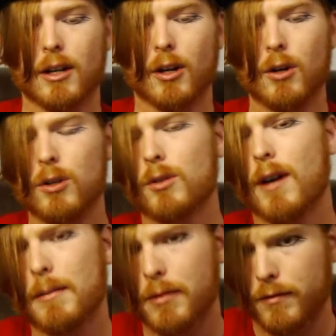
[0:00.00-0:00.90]
who do
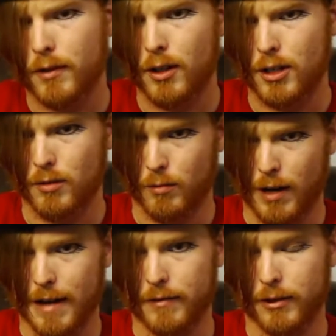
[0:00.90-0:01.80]
I prefer as a
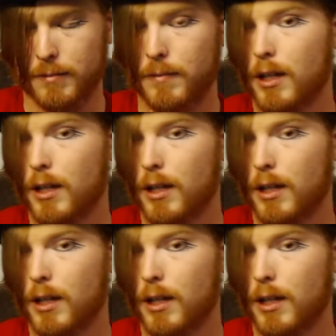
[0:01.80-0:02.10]
rival,